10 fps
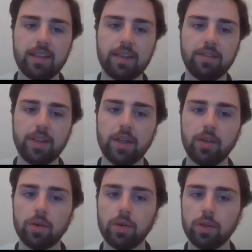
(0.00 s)
If
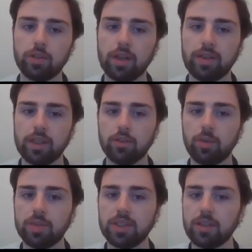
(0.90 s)
your traffic
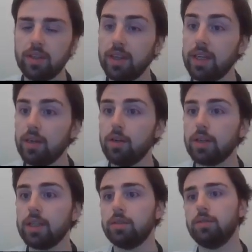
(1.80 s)
drops, and then you can look and